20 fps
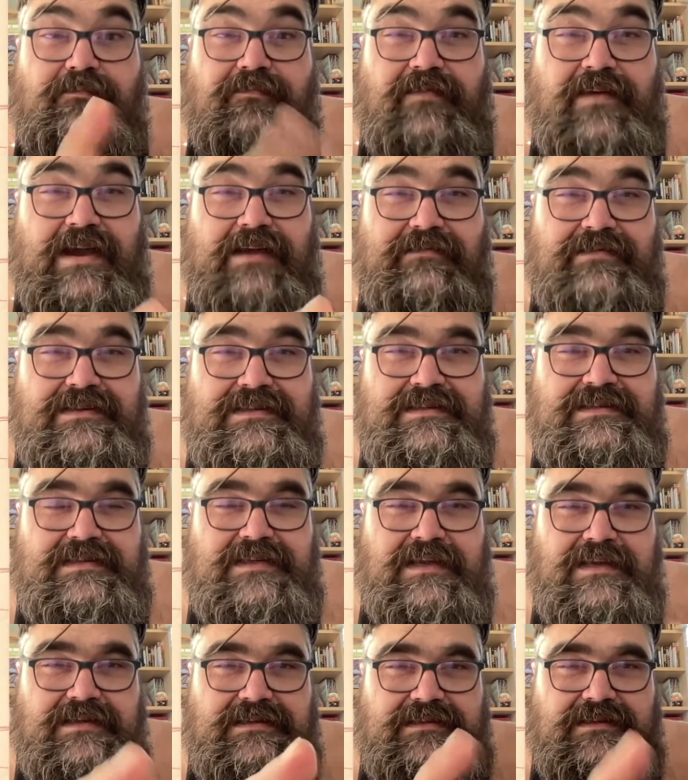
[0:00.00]
5 and
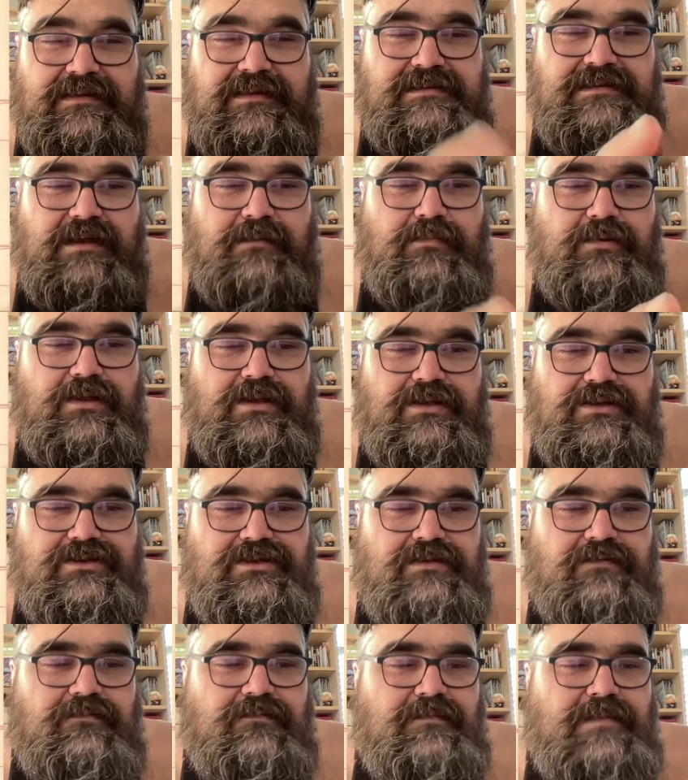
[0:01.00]
6, the double
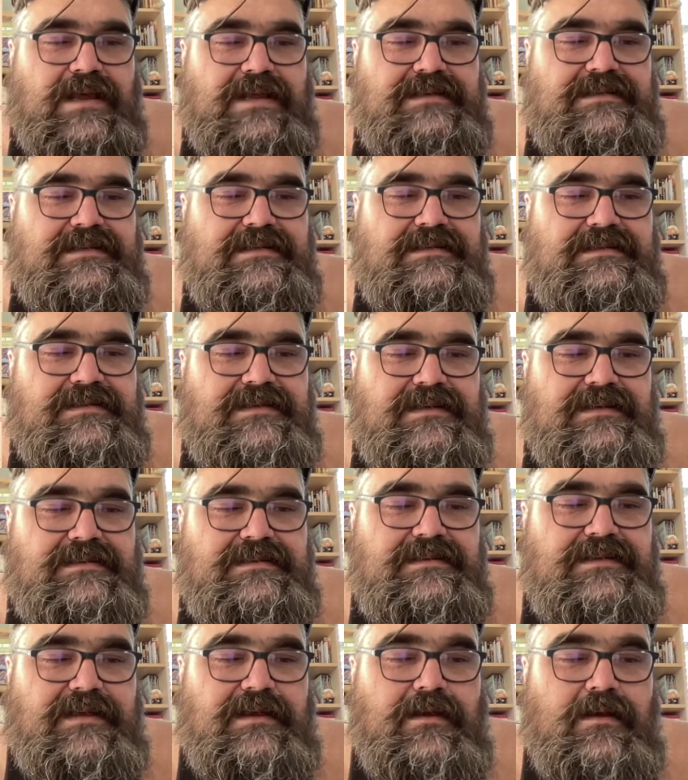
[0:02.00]
issue from
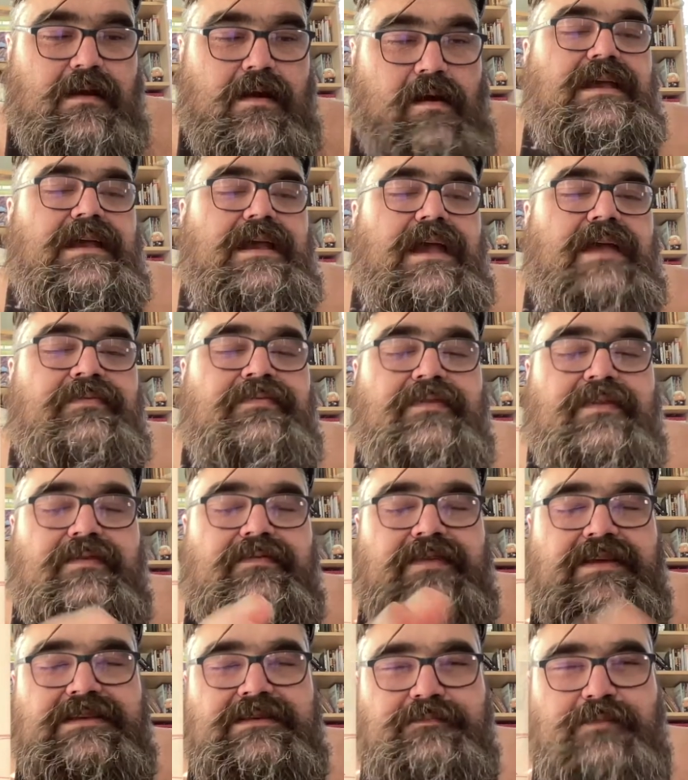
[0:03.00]
1960. And
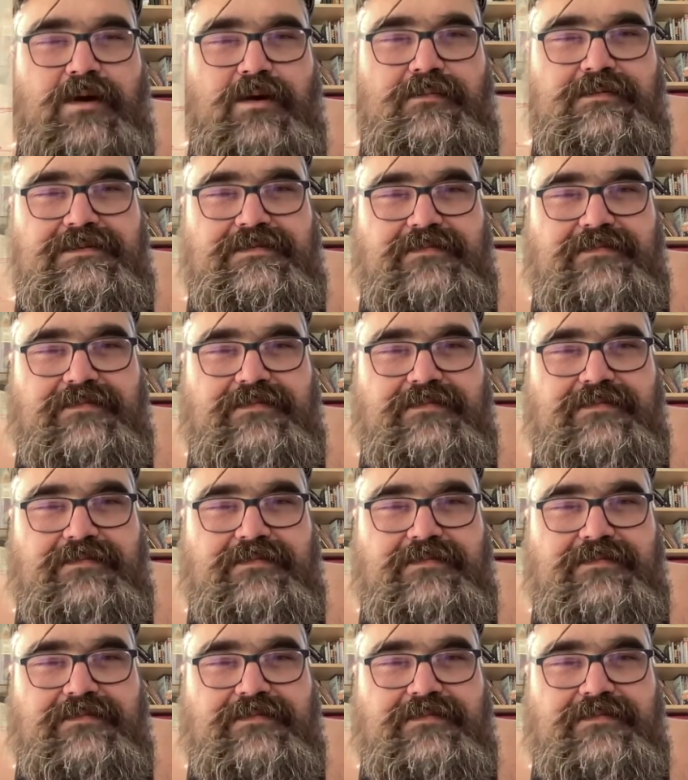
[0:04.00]
this poem's